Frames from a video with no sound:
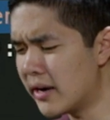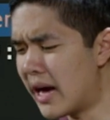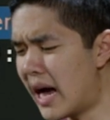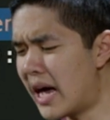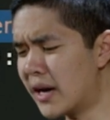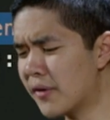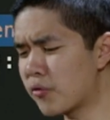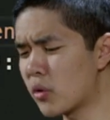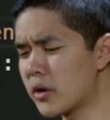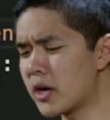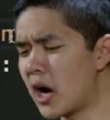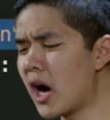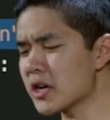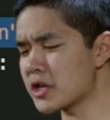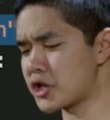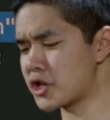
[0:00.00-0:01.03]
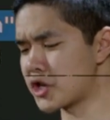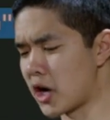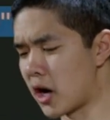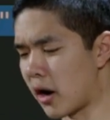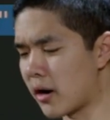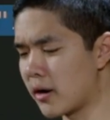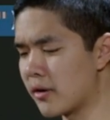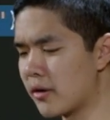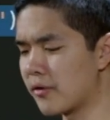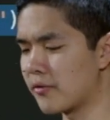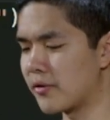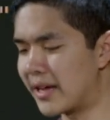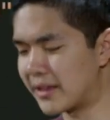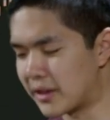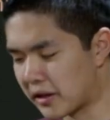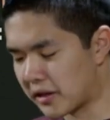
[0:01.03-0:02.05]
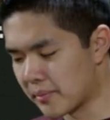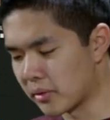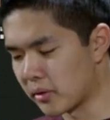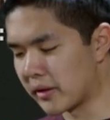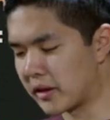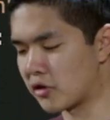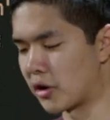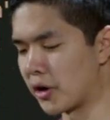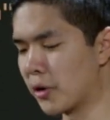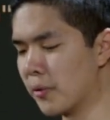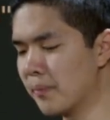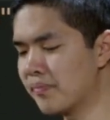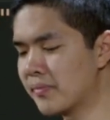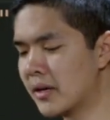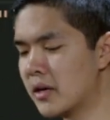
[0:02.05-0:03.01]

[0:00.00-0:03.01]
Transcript: And if we're not sure that the symbol is true,